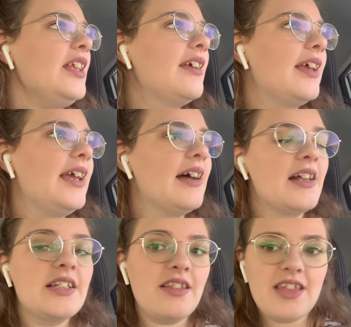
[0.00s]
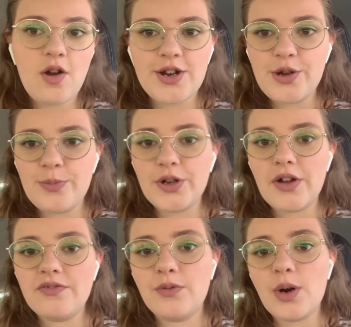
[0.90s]
And the
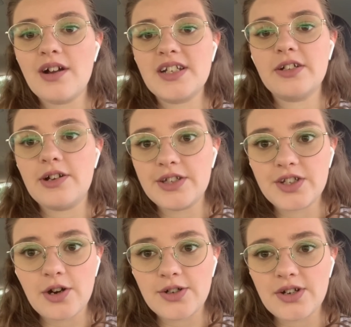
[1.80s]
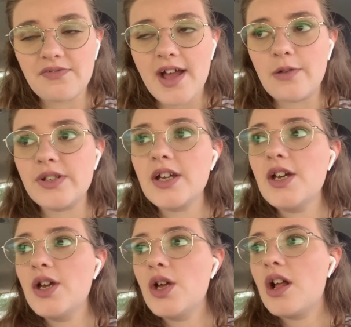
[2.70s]
audiobook for Until All the Stars Are Found,
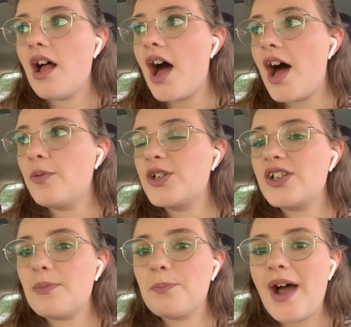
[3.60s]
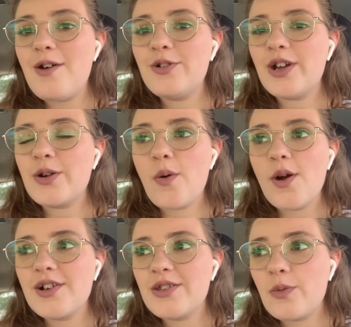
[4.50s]
which is about a
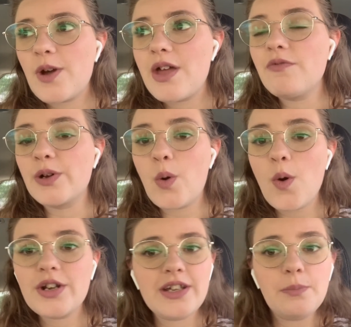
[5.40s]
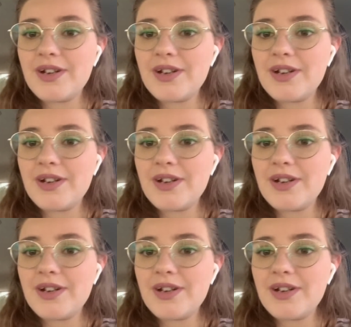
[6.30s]
quarter of the way recorded but